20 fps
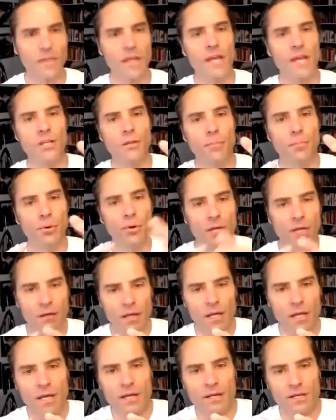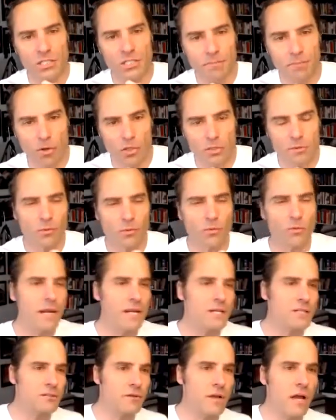And you put a disposable
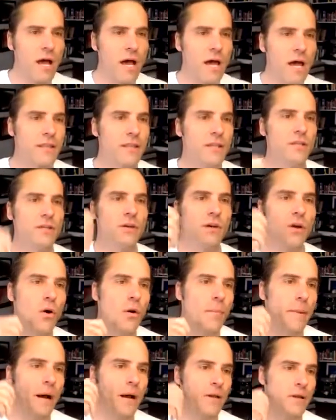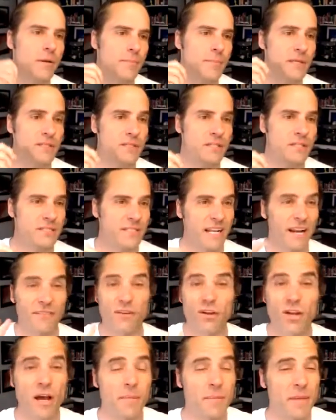razor on, and then you go about your business. And
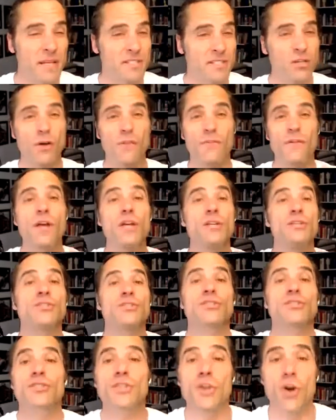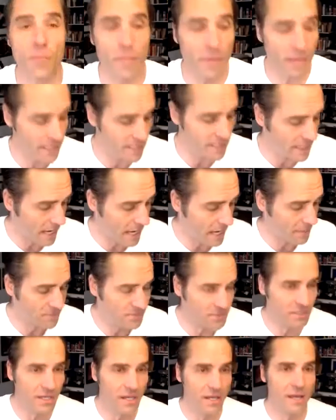I've cut myself so many
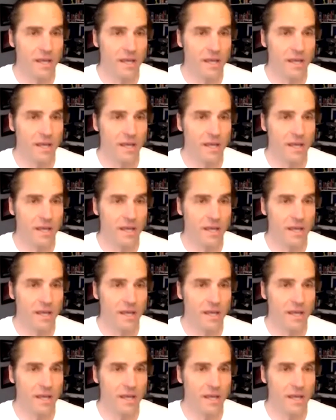times.